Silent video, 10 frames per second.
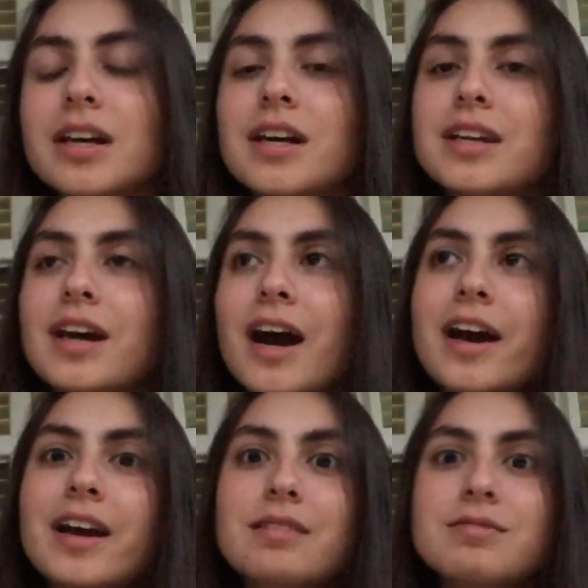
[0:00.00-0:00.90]
And
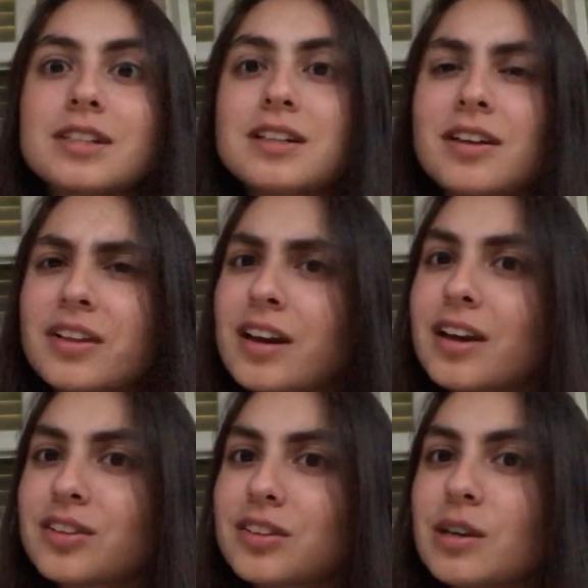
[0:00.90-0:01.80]
I didn't know that,
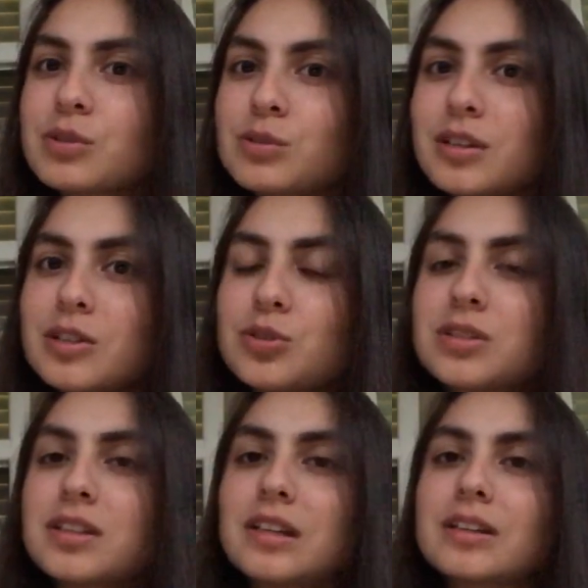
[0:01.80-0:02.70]
and I thought that was really
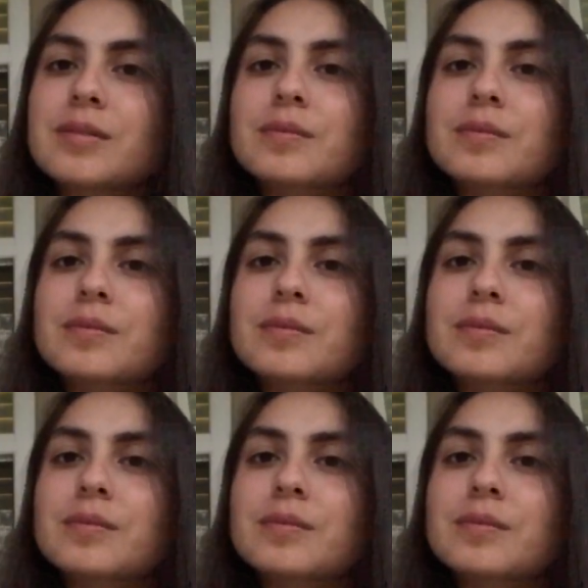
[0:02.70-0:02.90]
interesting.